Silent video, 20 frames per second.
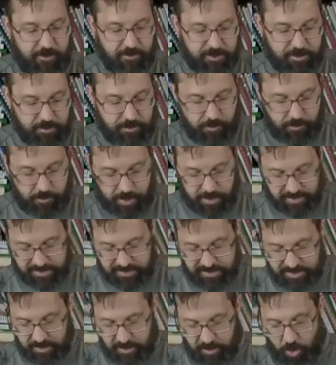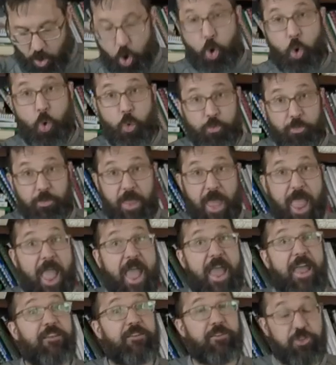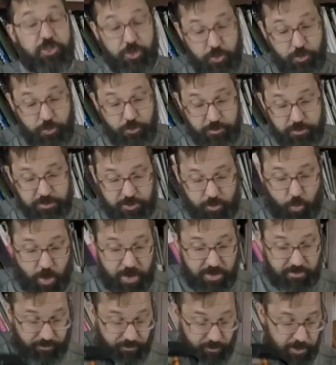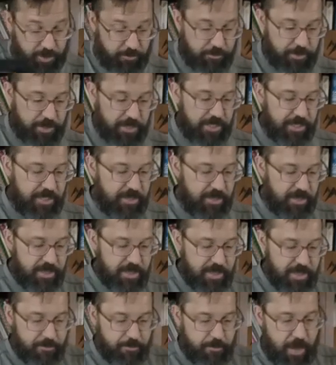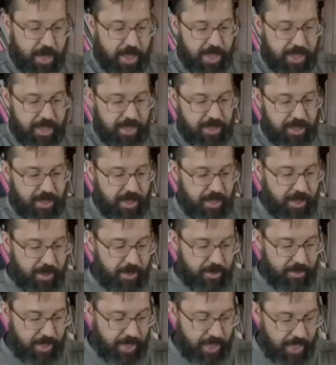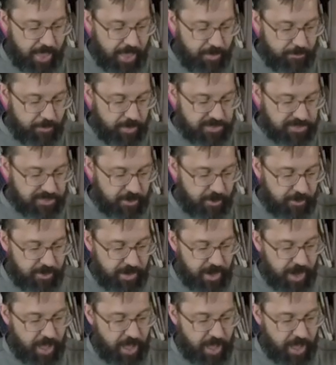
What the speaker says: also still own and use quite frequently my MSR